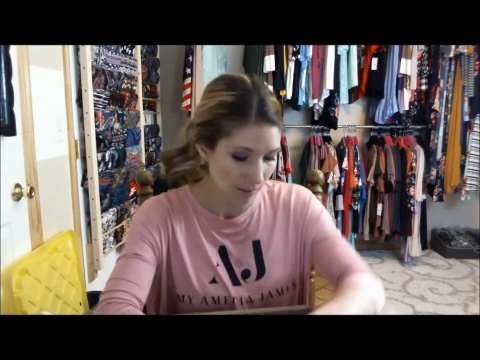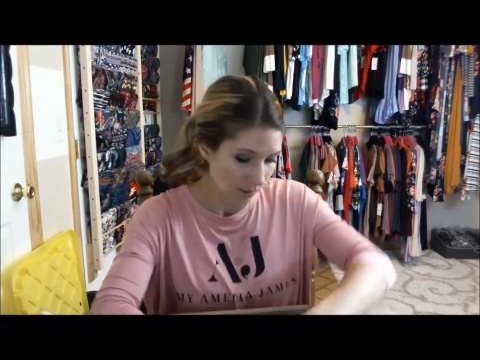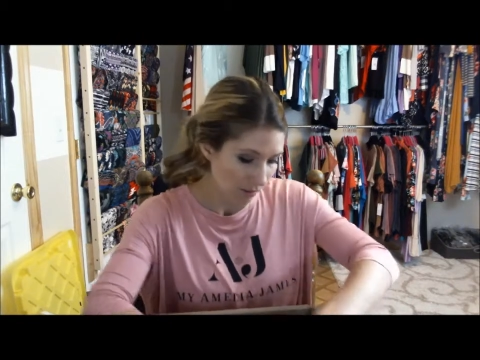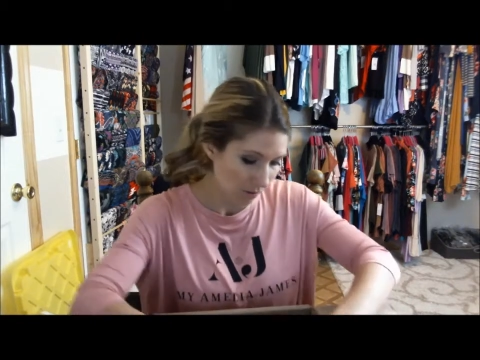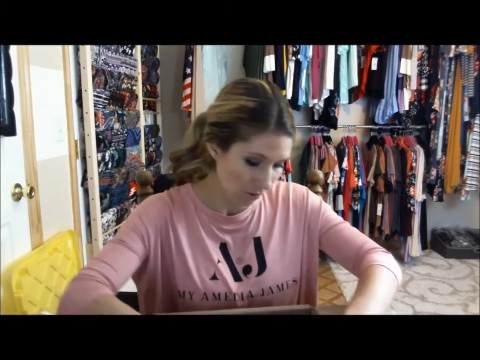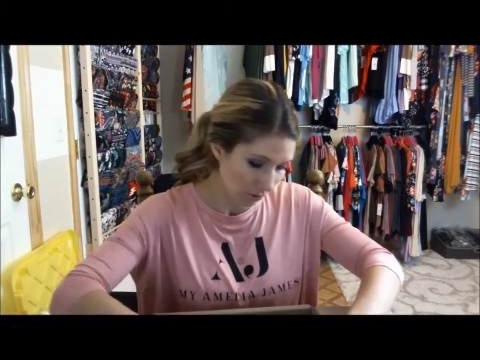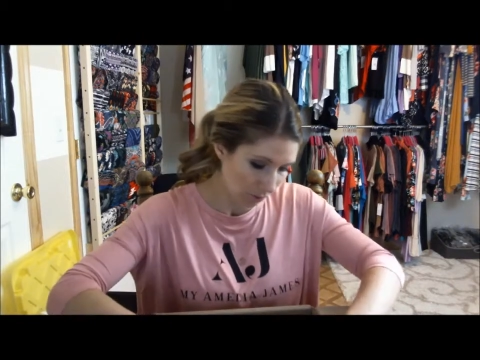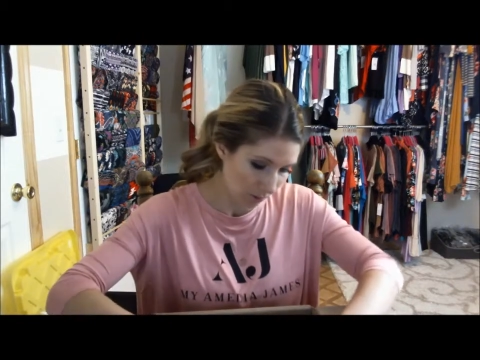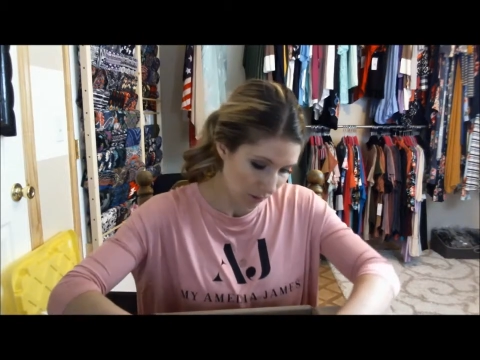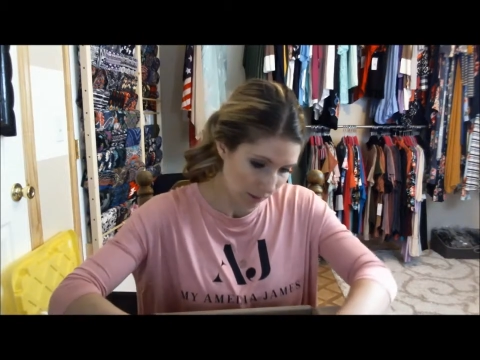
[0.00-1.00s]

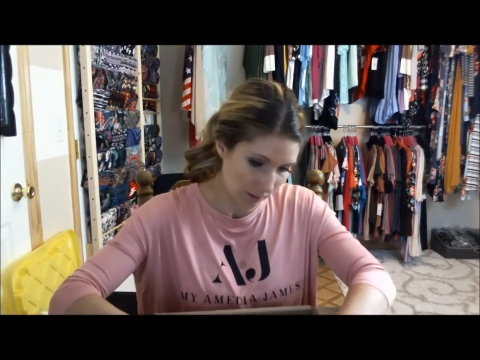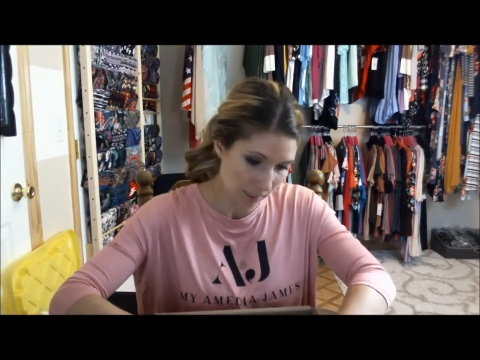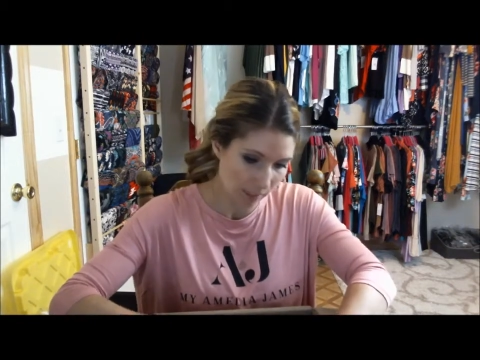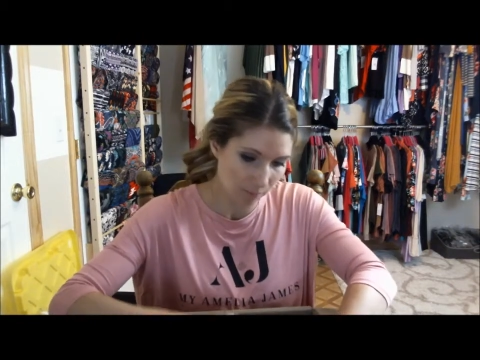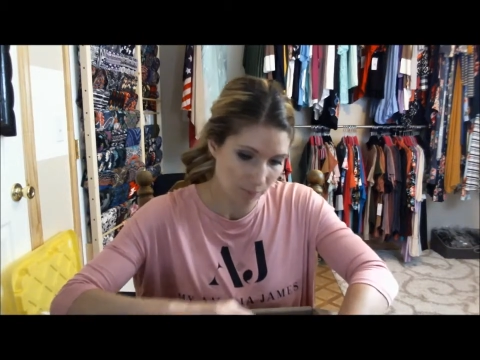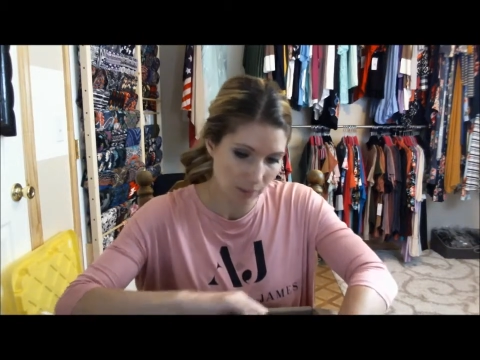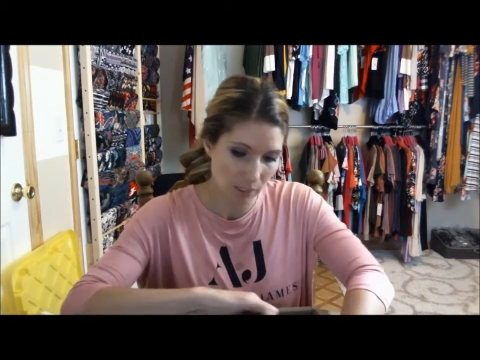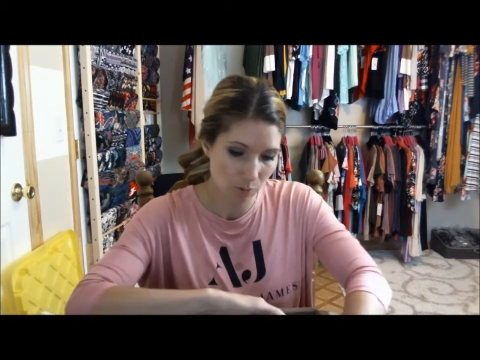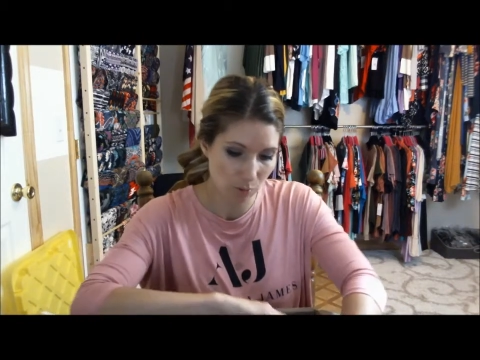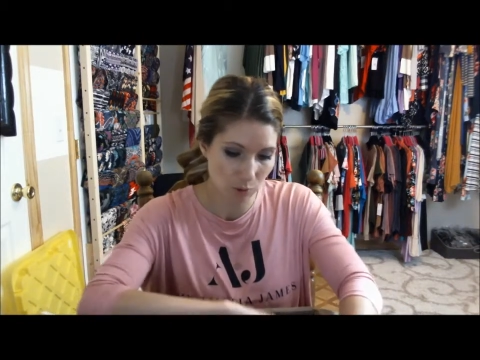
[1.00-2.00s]
So this time
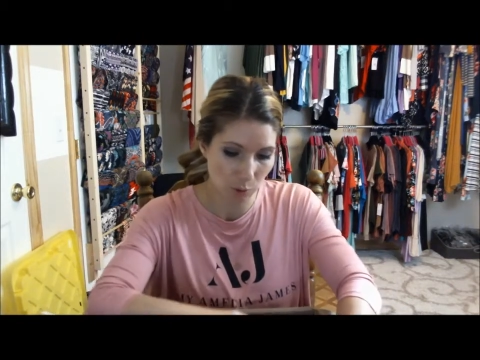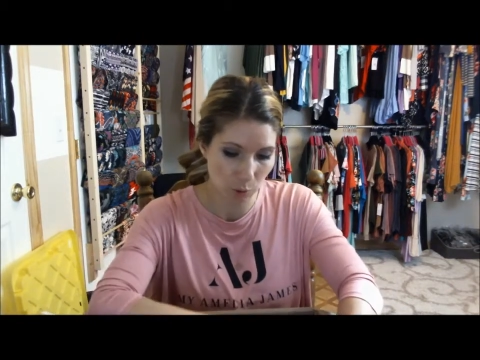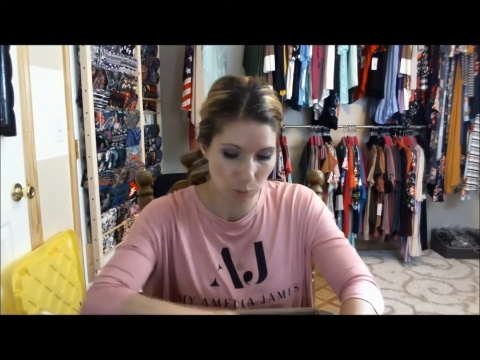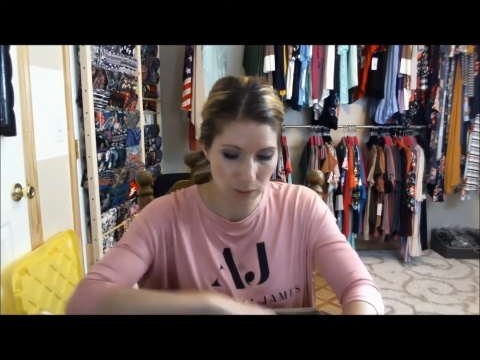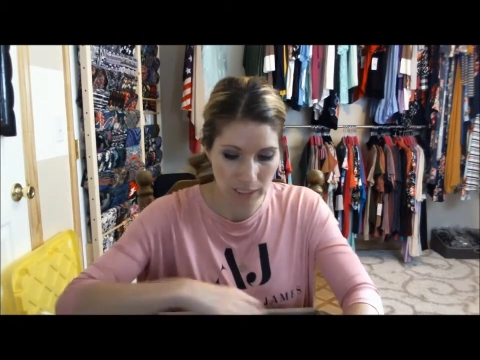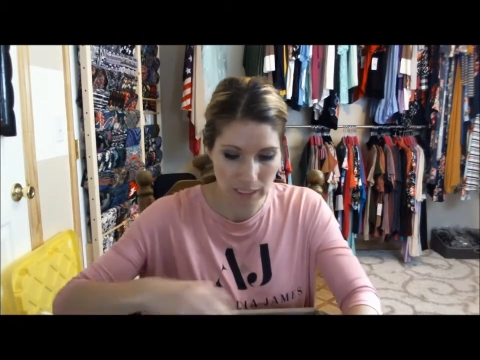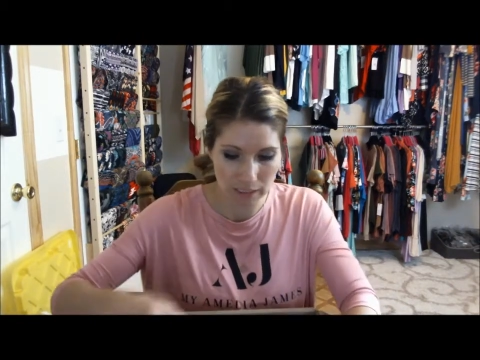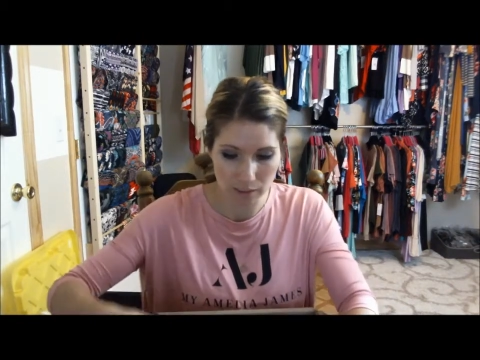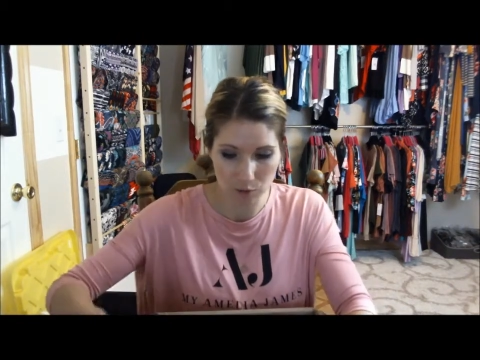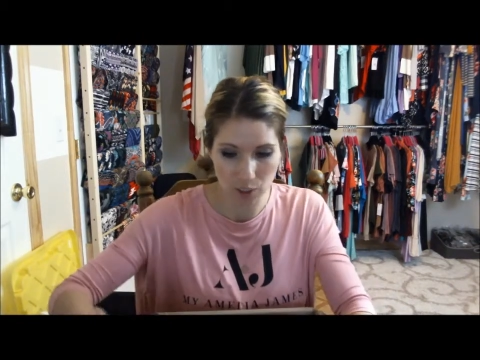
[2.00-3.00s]
I ordered 3
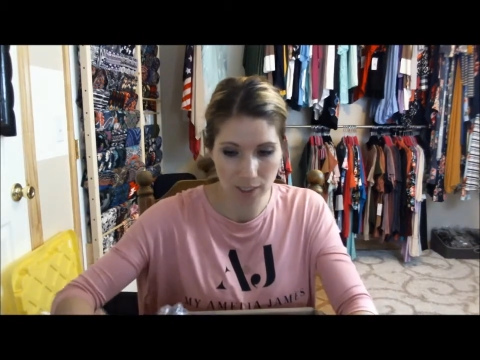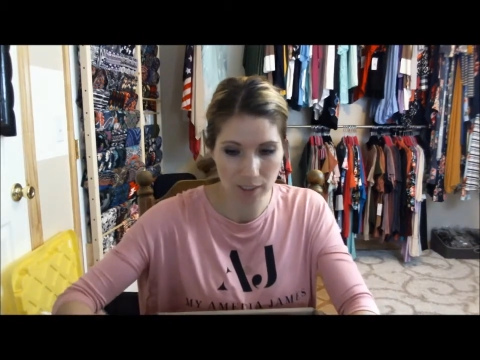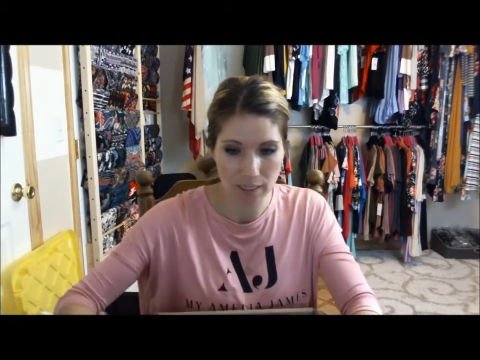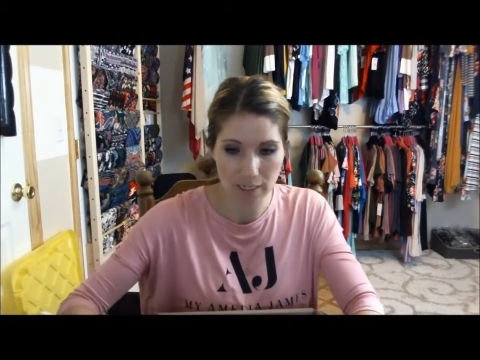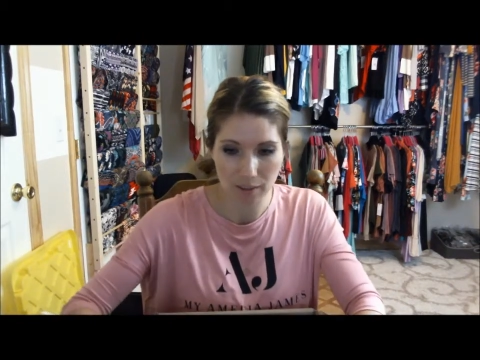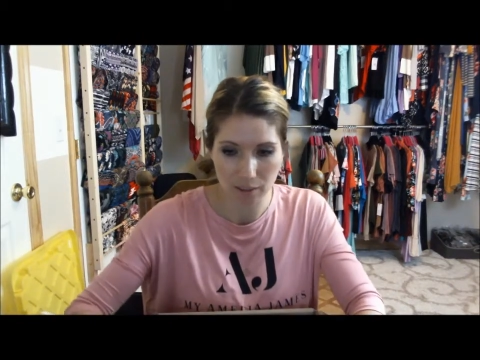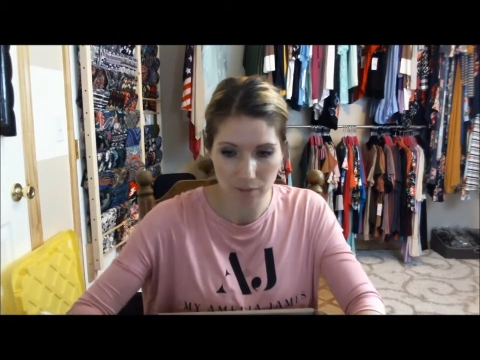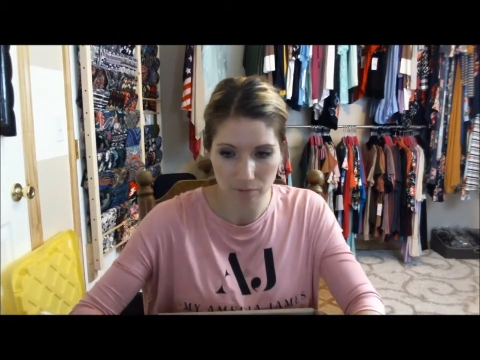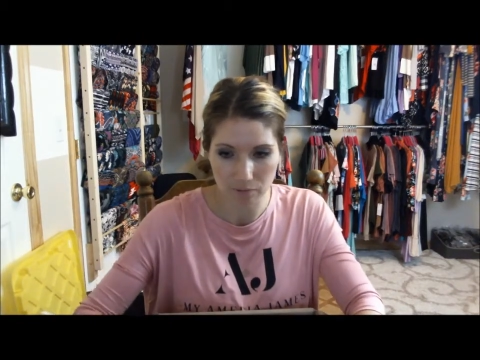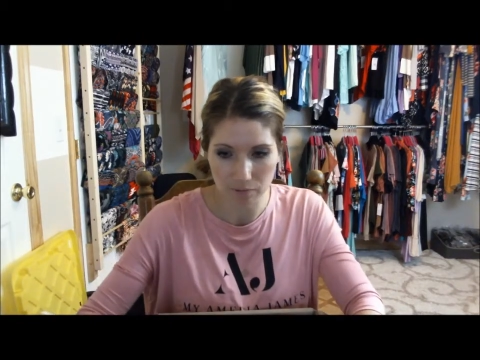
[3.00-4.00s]
to try to kind of